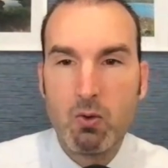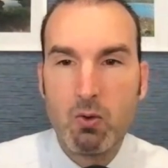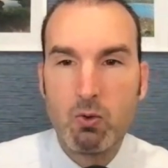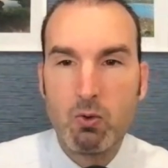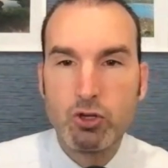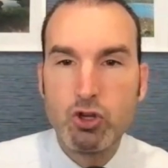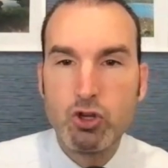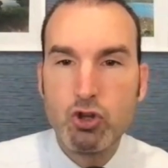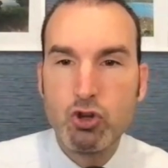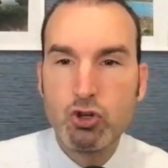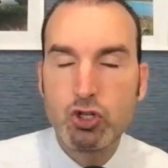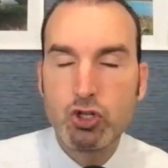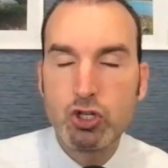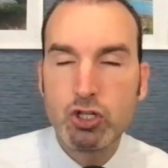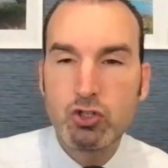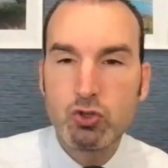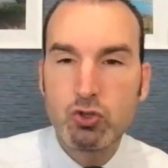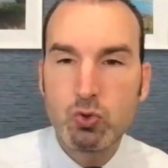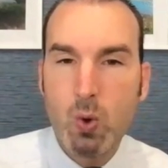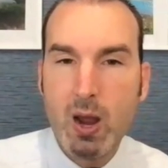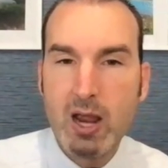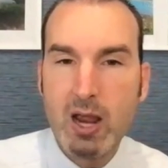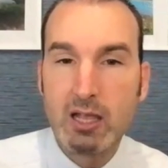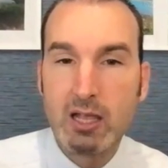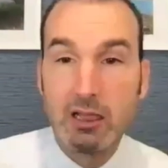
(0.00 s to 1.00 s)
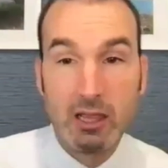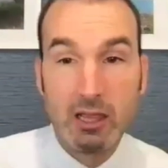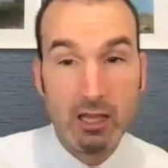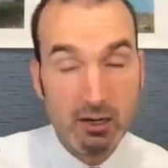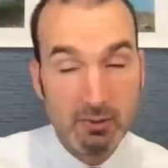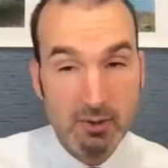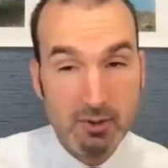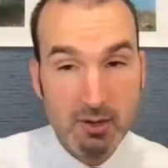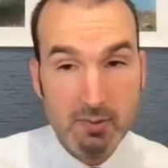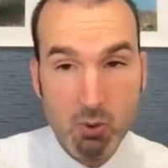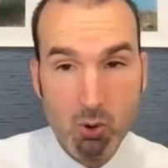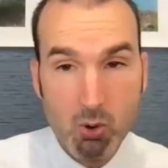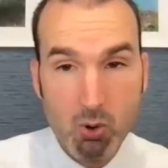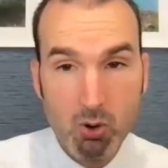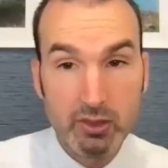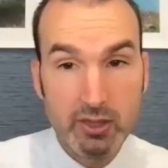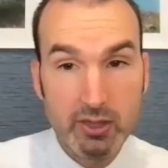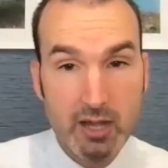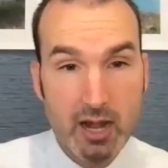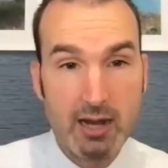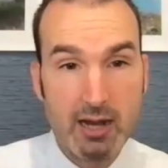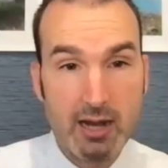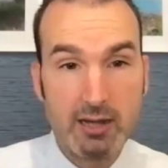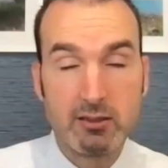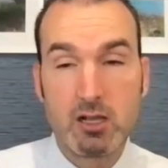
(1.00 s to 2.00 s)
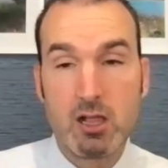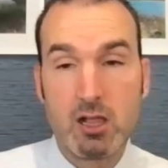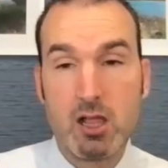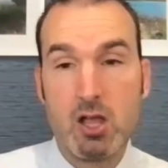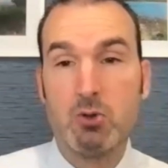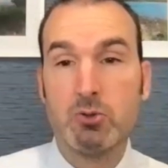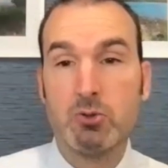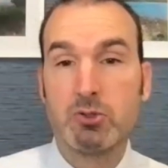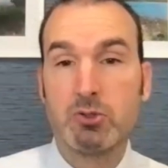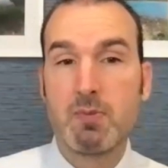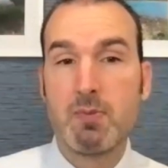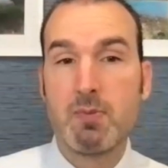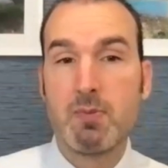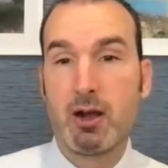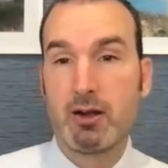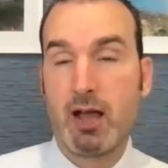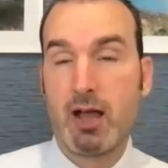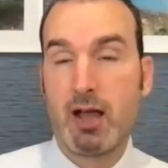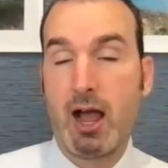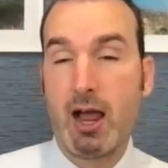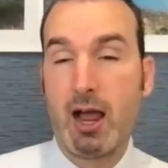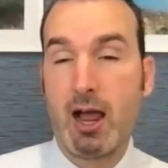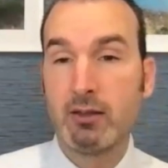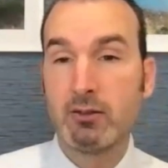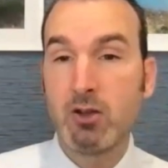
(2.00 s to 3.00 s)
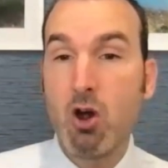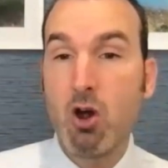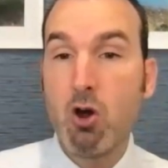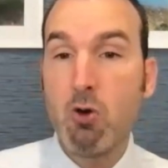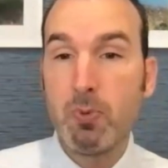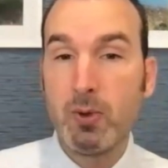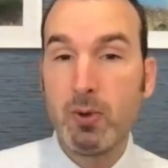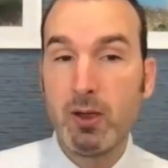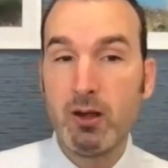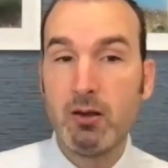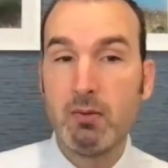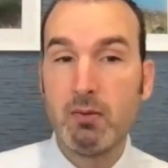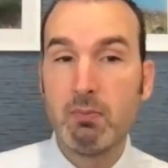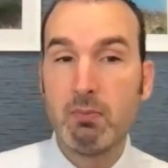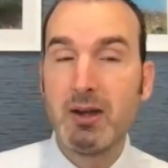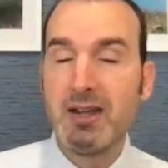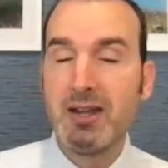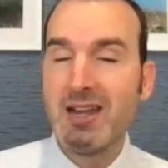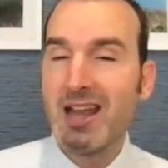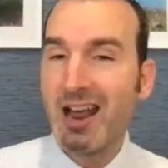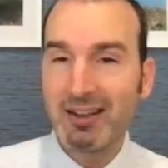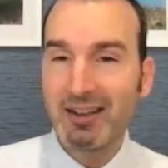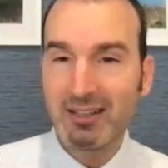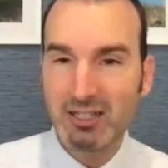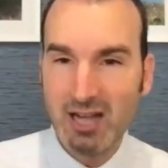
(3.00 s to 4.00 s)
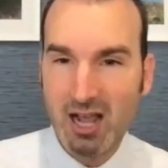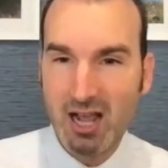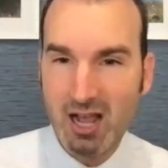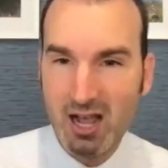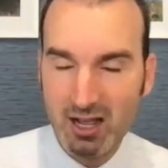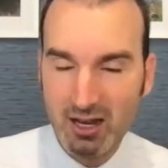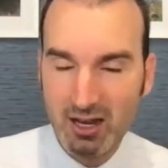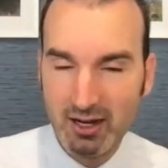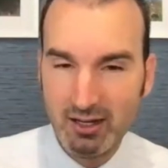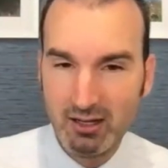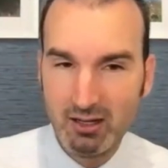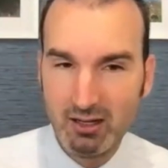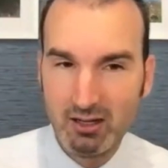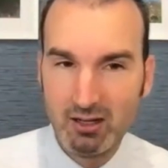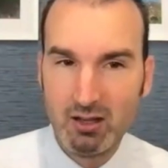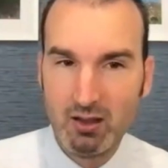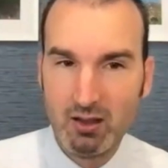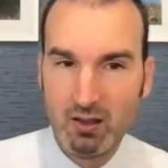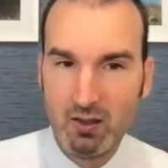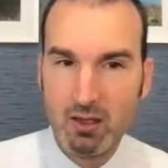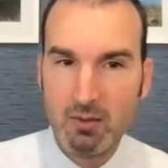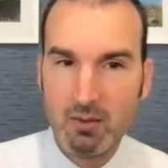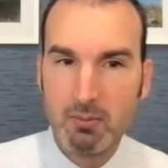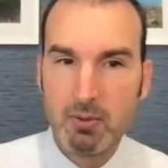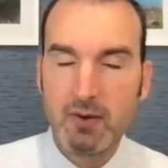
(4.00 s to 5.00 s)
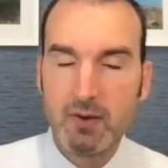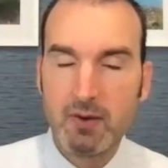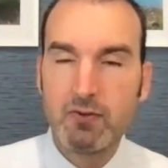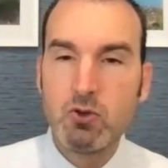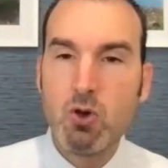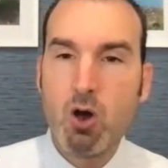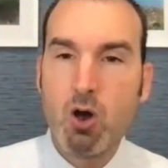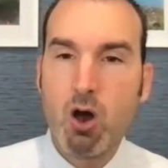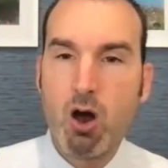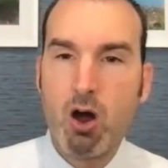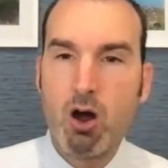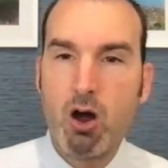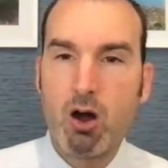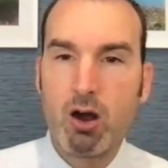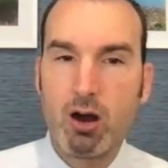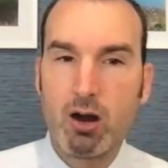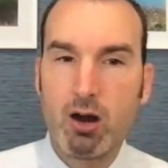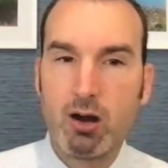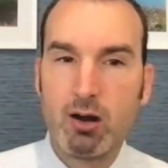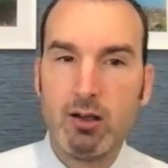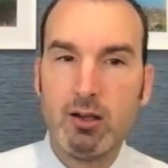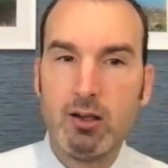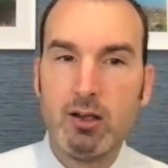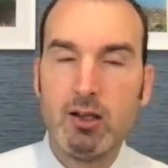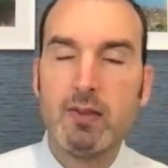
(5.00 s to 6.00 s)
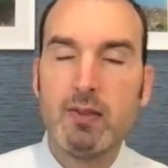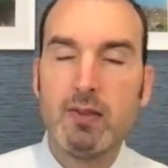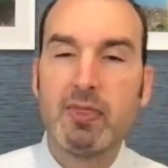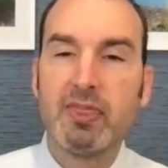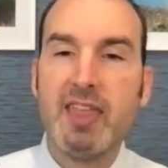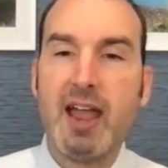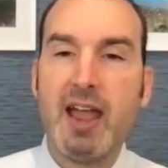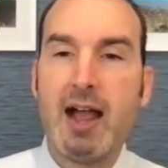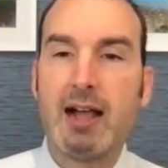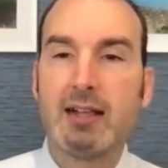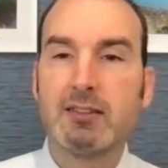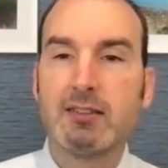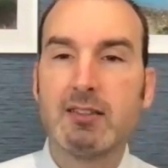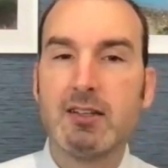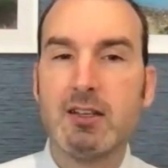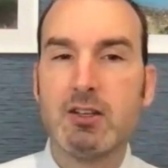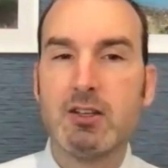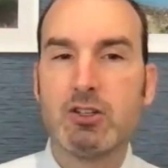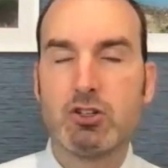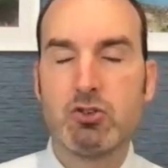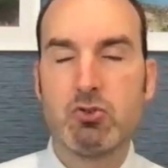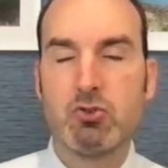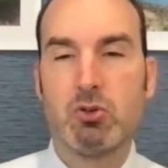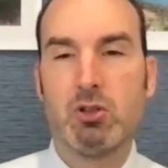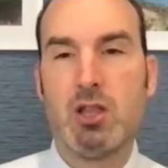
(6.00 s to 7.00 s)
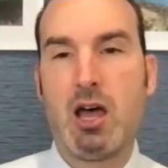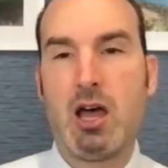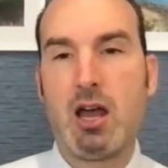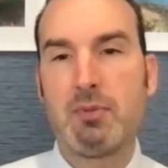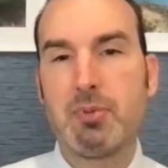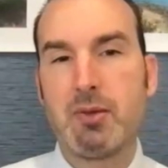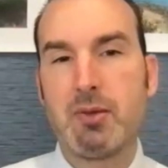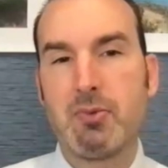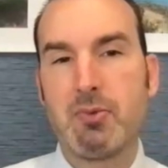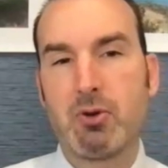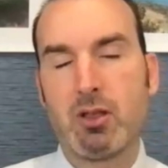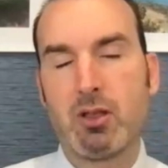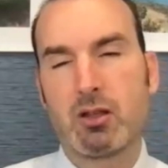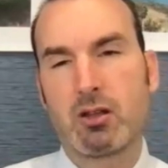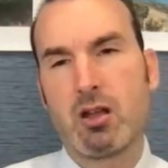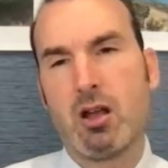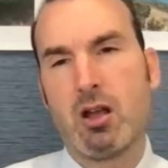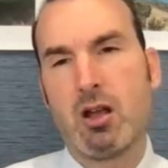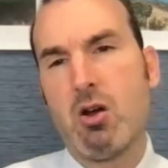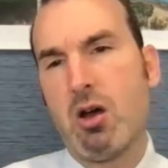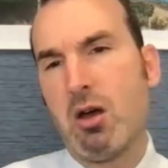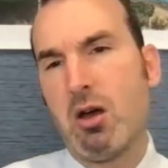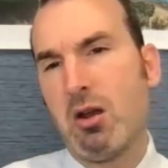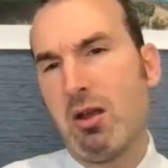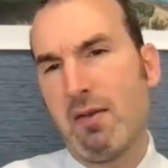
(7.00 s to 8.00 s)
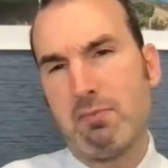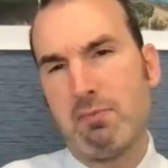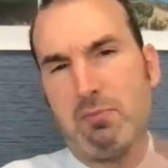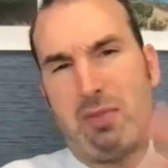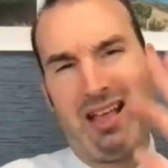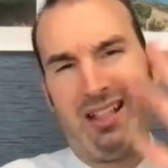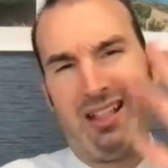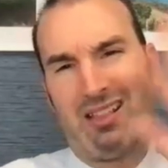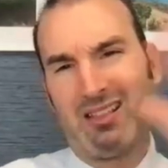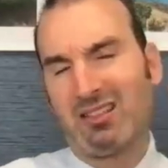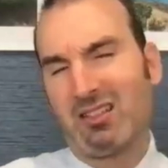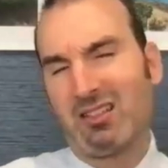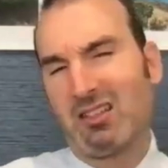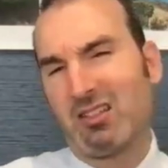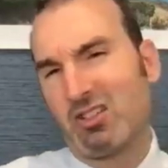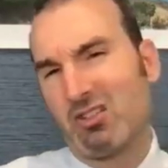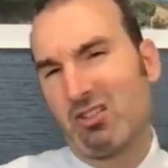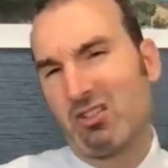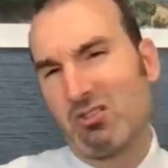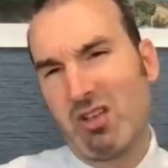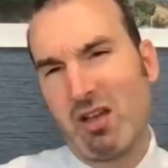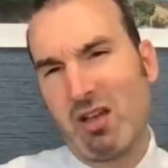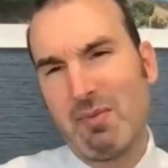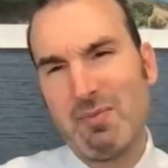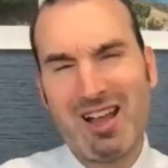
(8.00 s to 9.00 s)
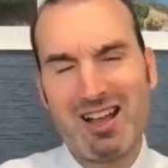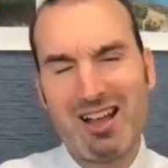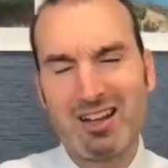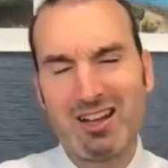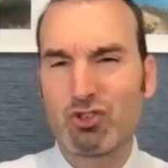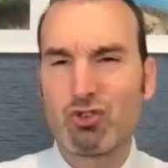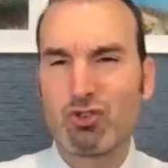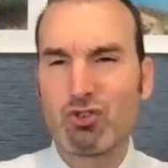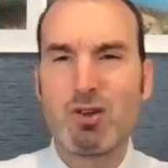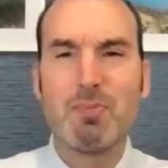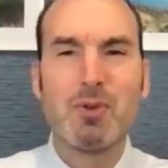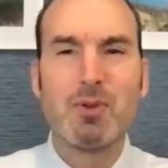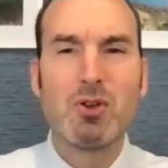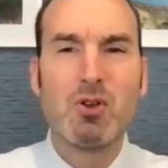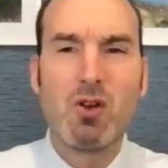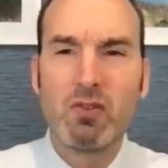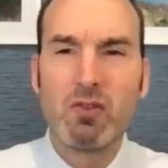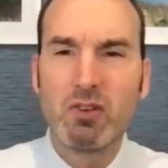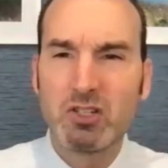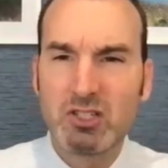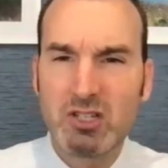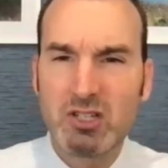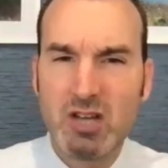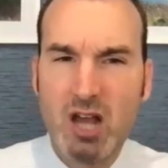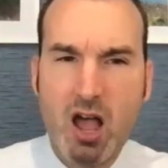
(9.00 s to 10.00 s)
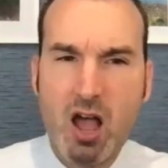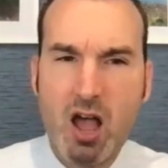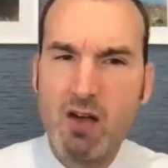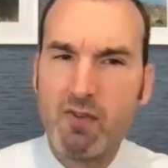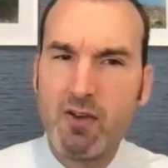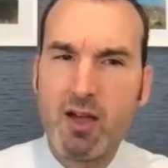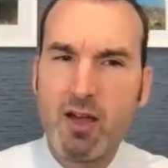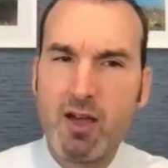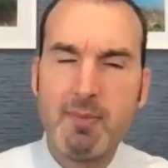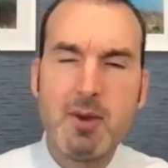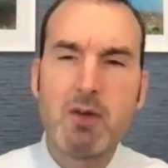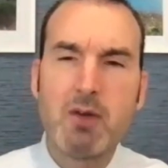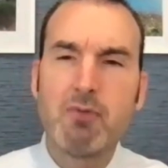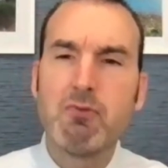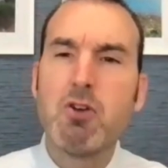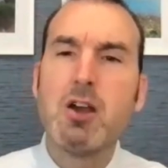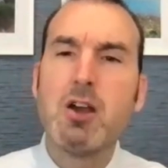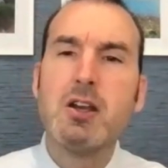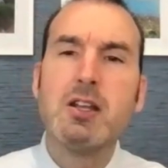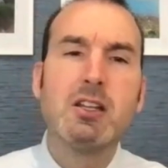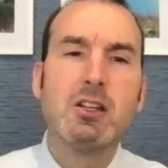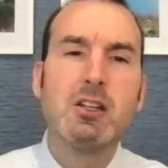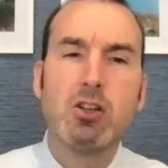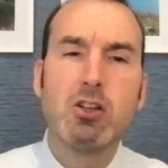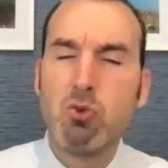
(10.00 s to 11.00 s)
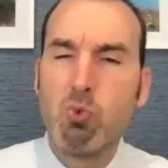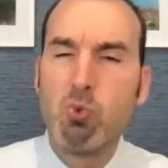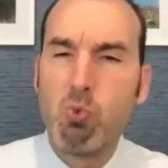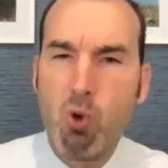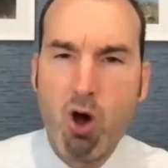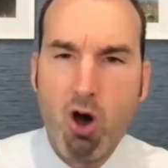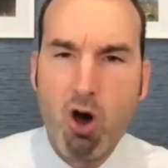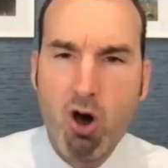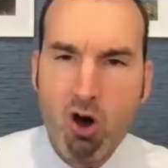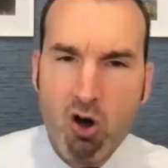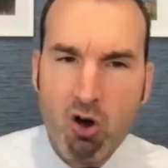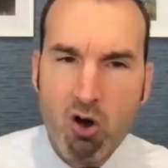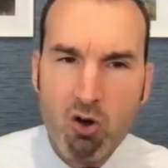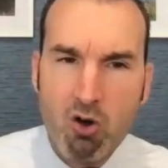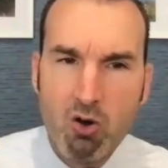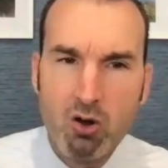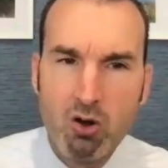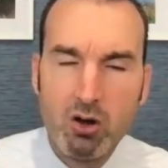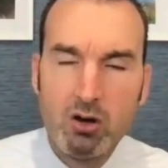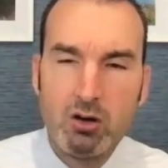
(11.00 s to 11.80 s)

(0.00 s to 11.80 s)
you should sway a little bit more with eyes closed compared to eyes open, but not a ton. But if you are, that's an issue. A lot of people are like, oh, I don't have balance issues. I'm not tripping over stuff. I'm not running into the wall.